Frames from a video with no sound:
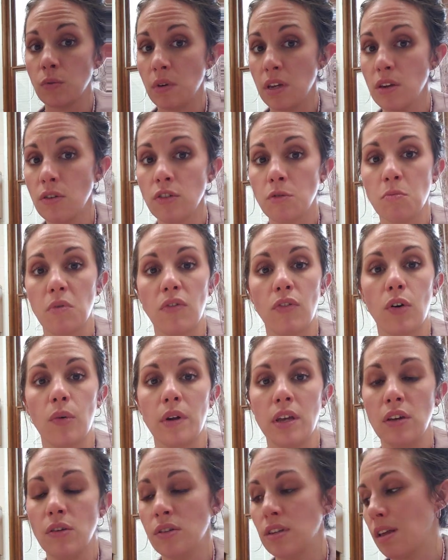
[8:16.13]
we use before
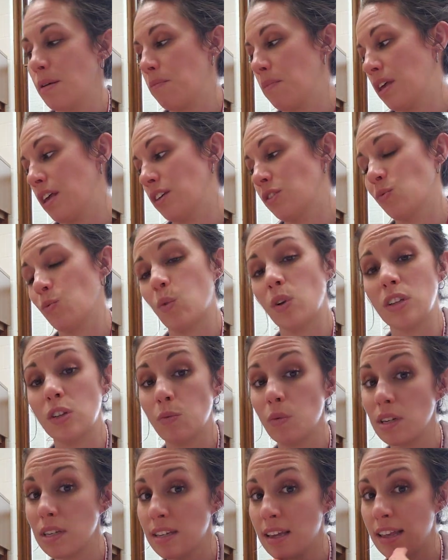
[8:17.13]
we use them, because once
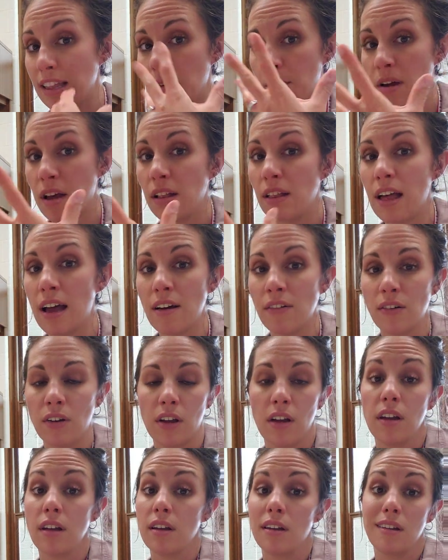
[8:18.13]
we say them out loud,
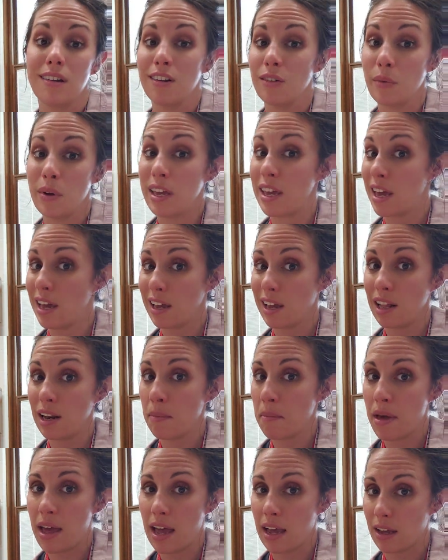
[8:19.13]
we can't get them
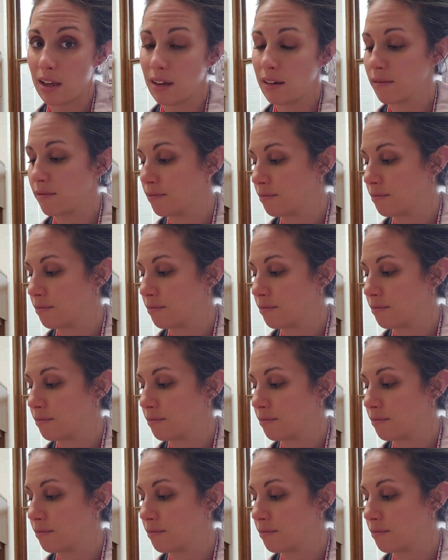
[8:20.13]
back.